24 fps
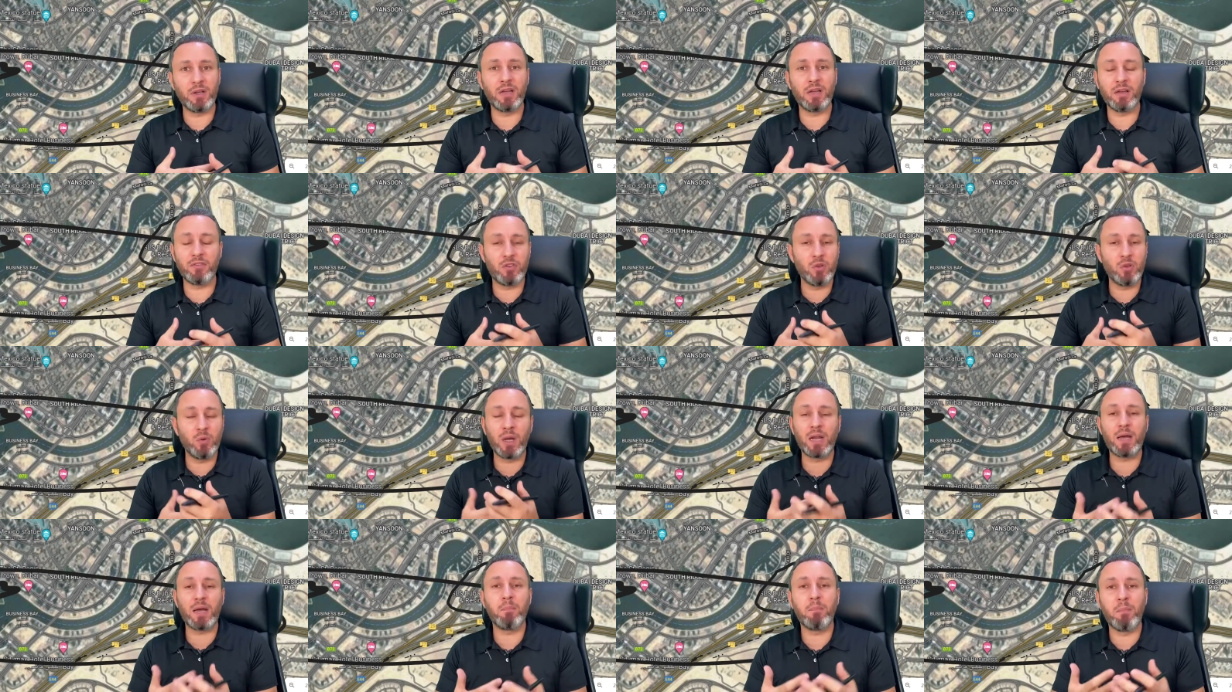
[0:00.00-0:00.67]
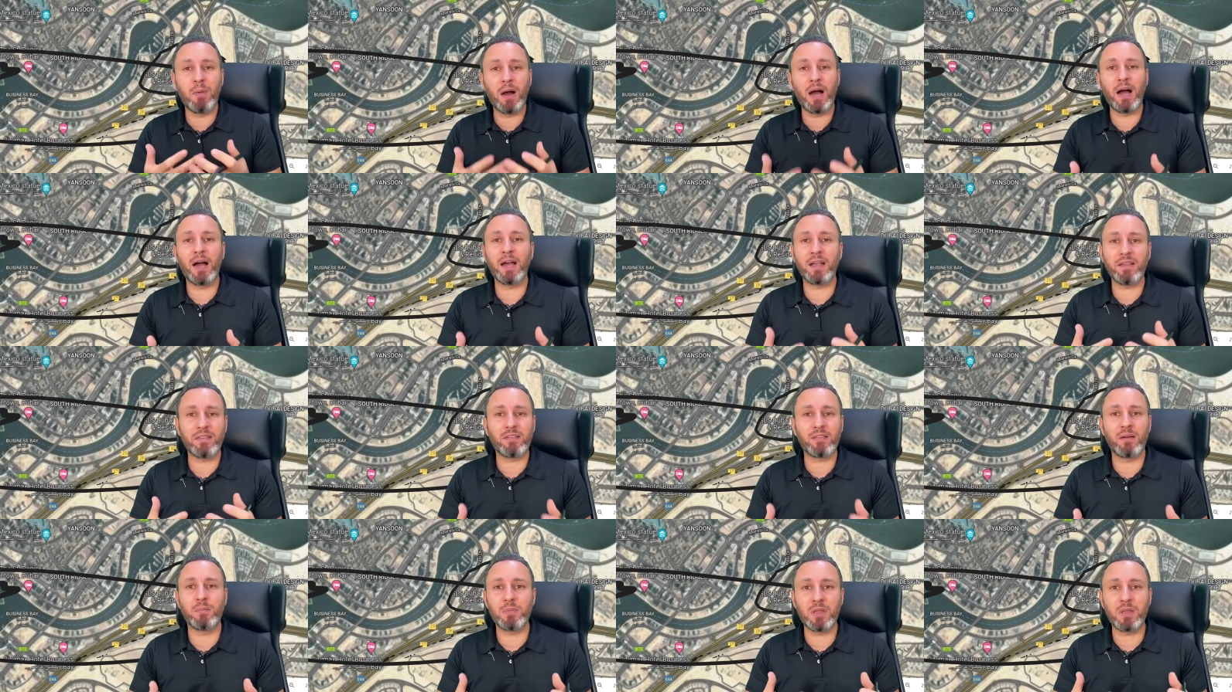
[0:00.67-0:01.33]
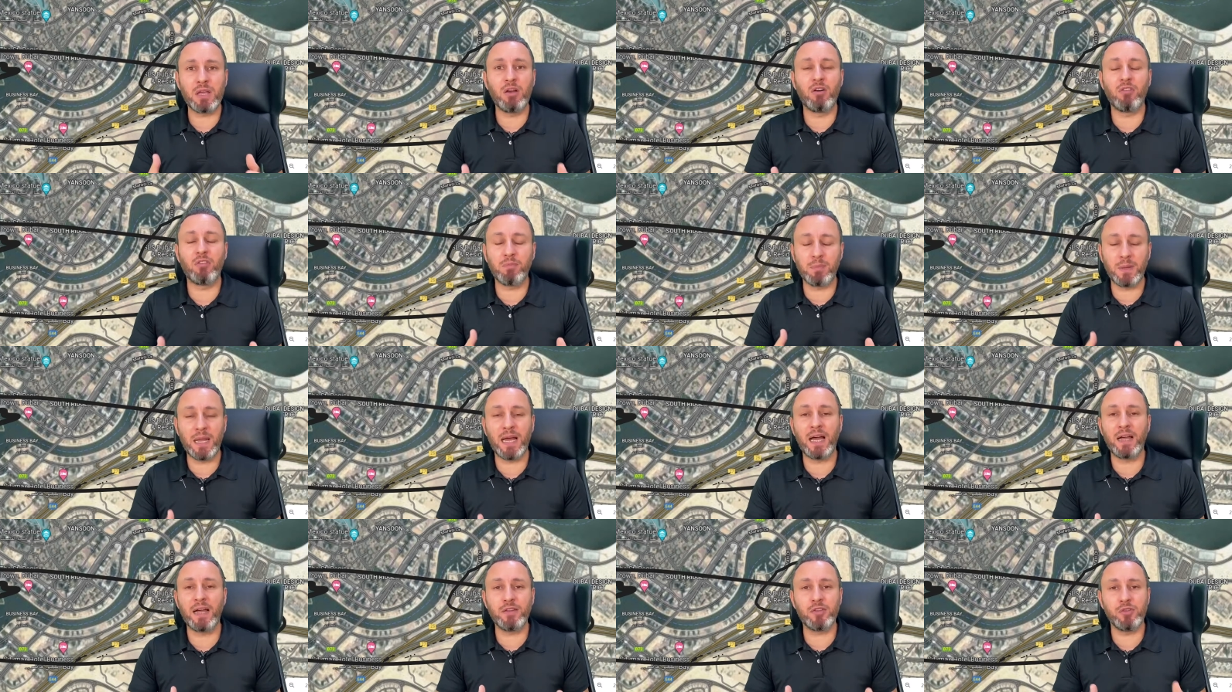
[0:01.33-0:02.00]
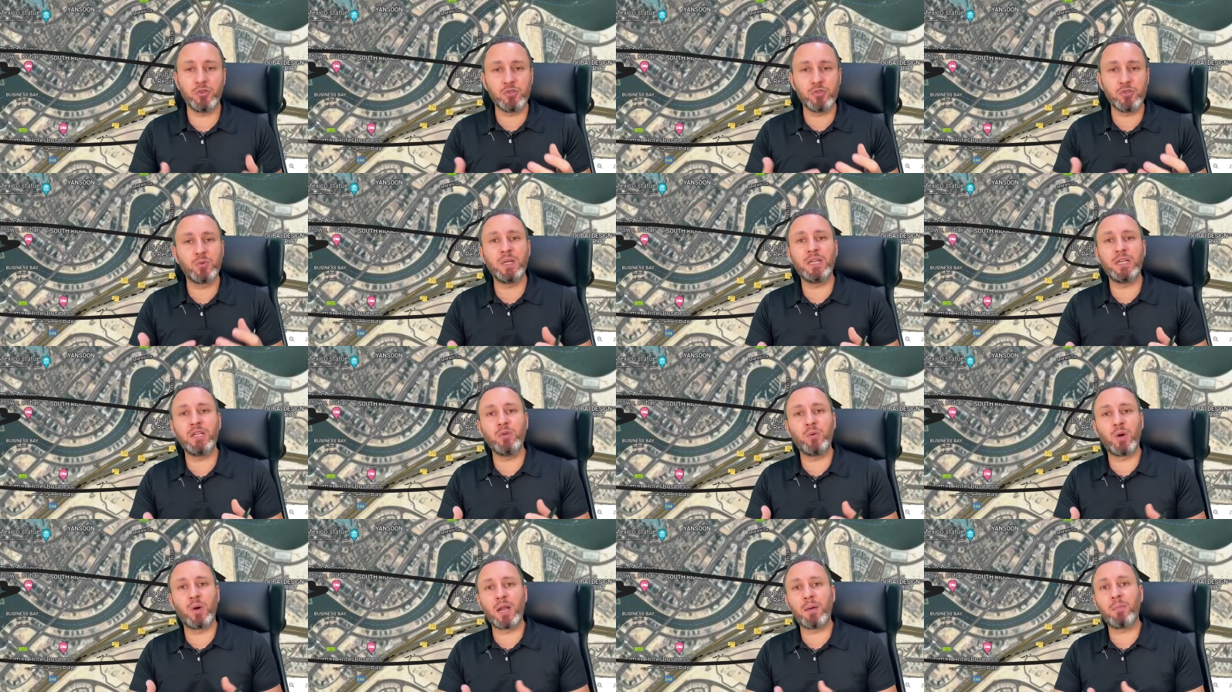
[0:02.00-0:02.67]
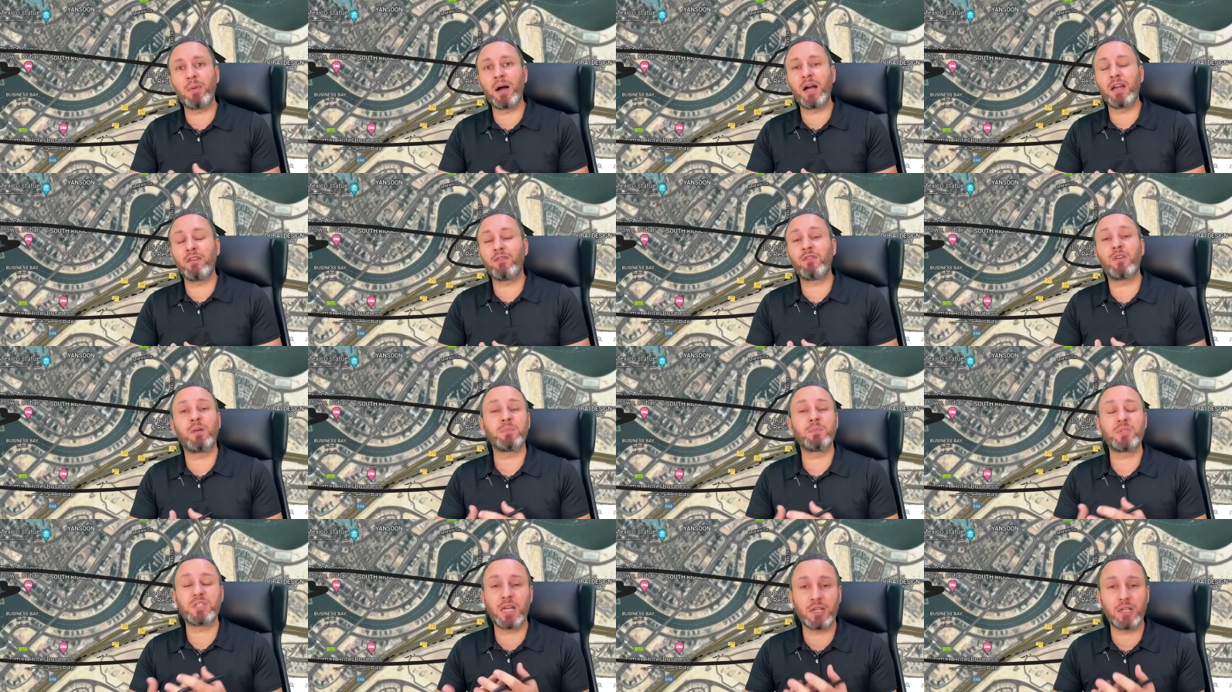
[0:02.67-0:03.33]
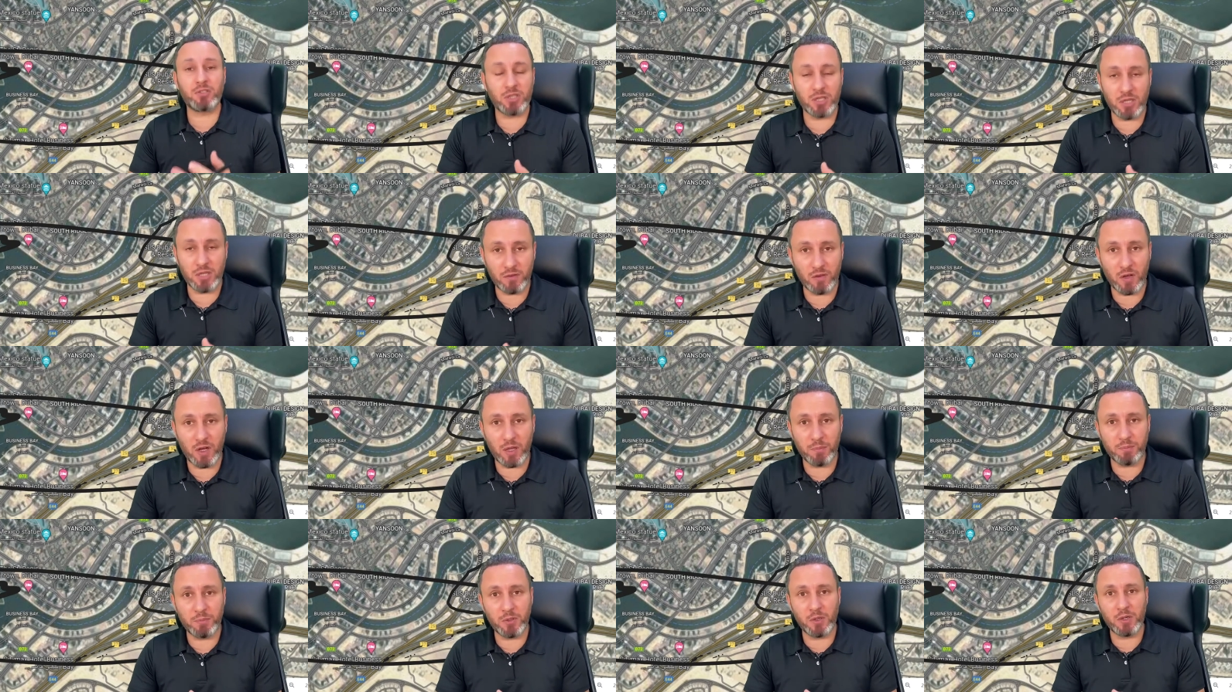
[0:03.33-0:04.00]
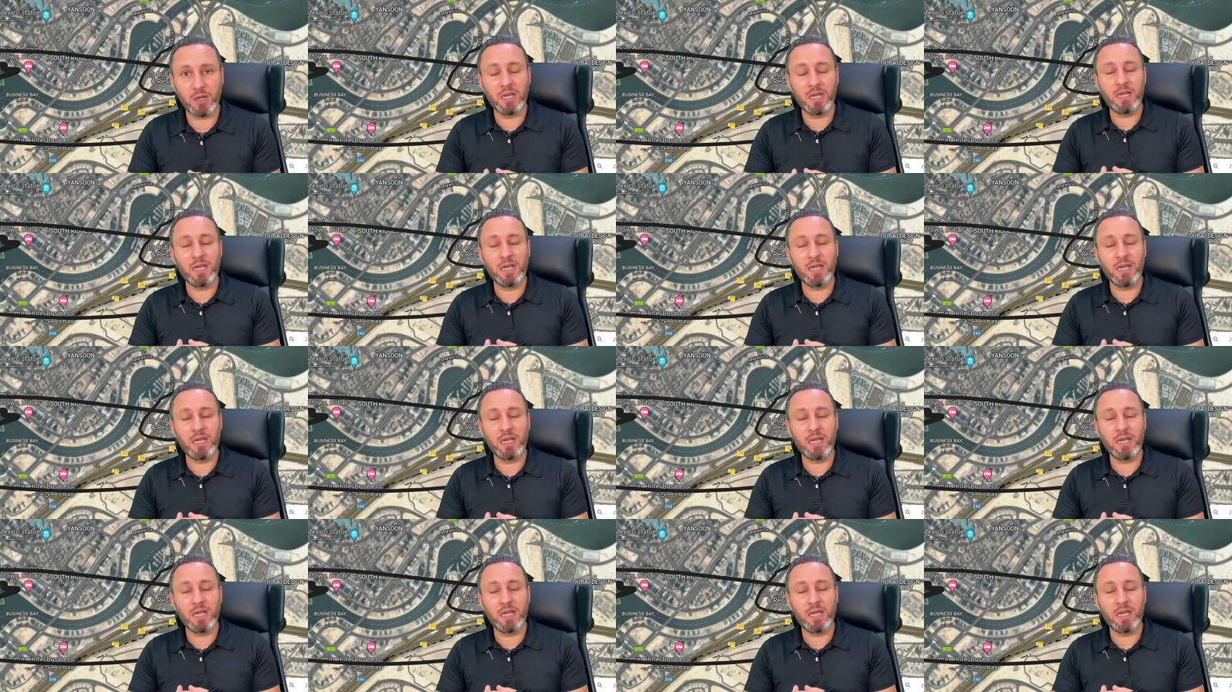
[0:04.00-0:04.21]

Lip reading: If you want to buy something off plan, usually you want to buy from such a developer.